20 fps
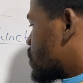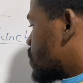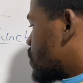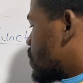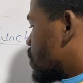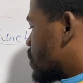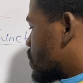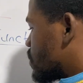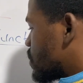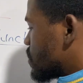
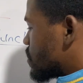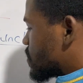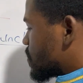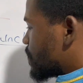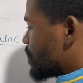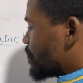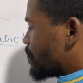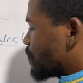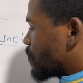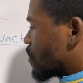degrees,
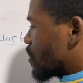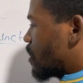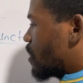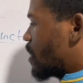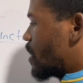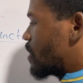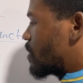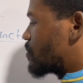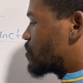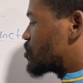
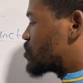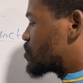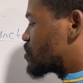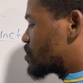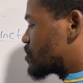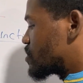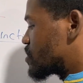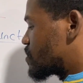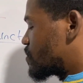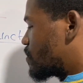right? Which we
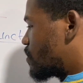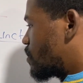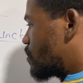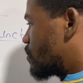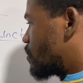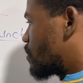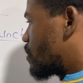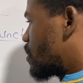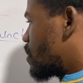just found.